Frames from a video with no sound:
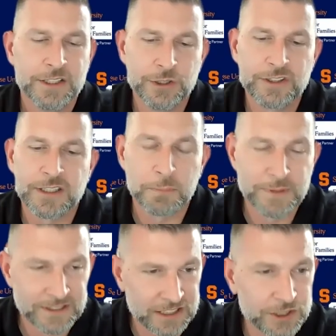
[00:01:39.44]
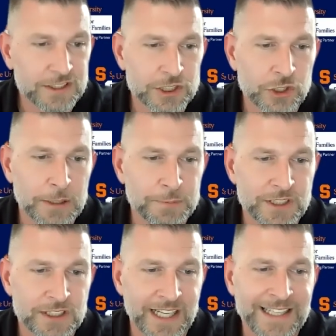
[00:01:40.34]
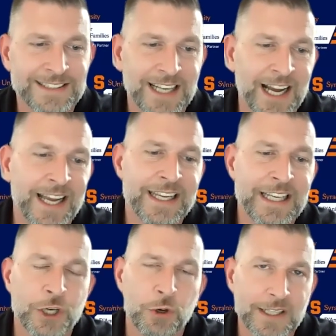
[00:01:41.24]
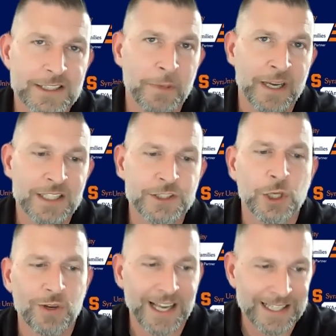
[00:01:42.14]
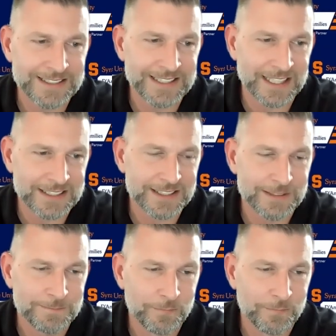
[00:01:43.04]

using the position description and tying in your resume to show context.